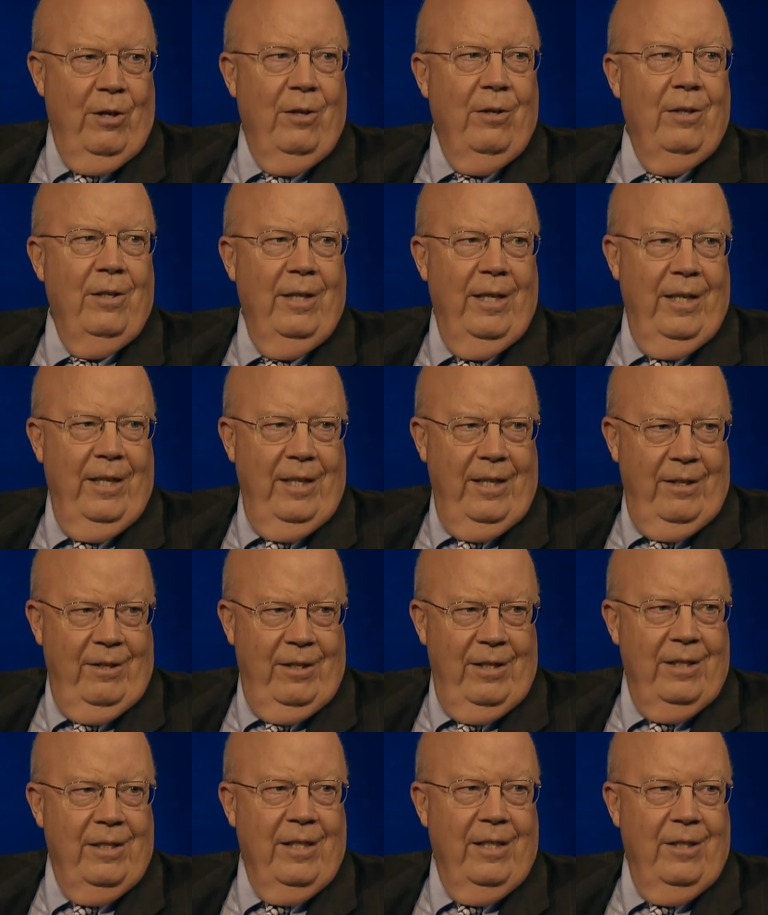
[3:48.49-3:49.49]
I have four
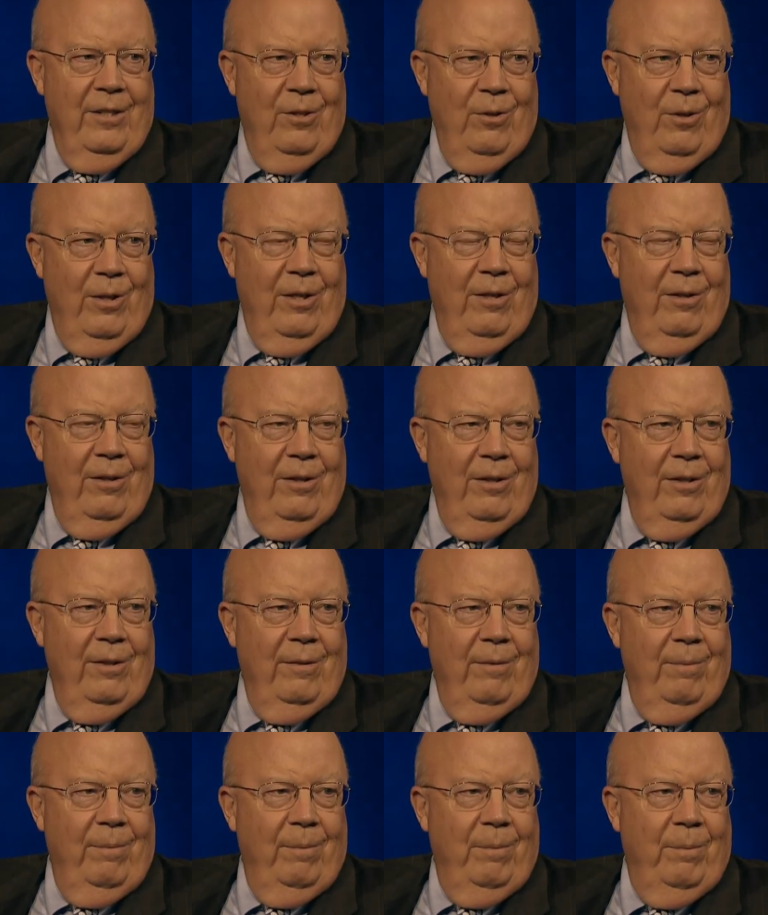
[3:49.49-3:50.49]
sons and, and a daughter.
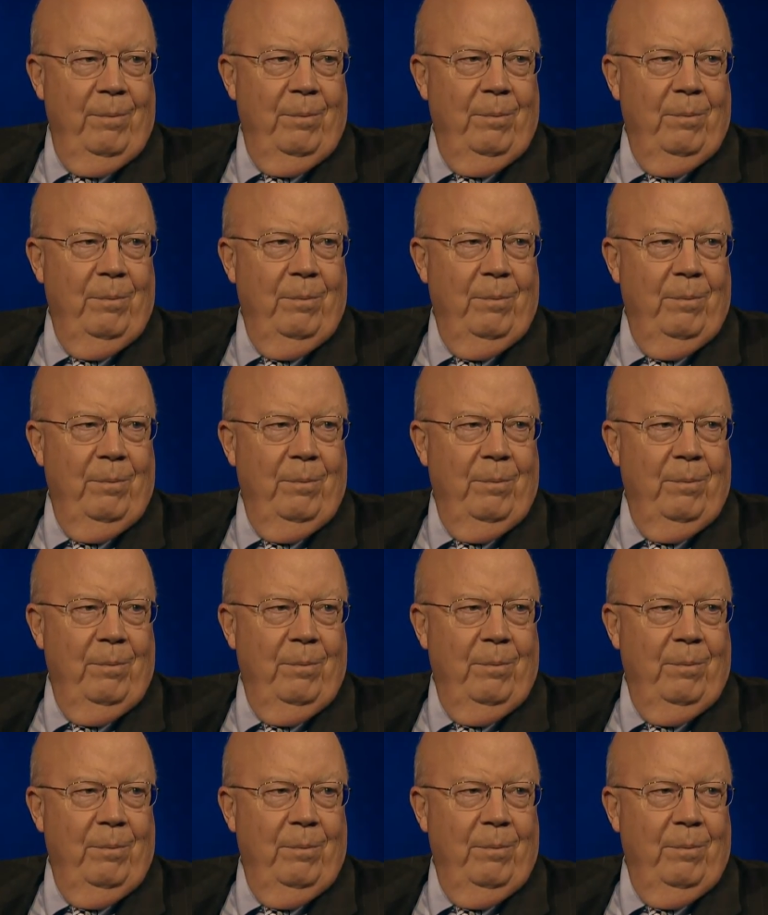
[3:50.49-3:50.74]
And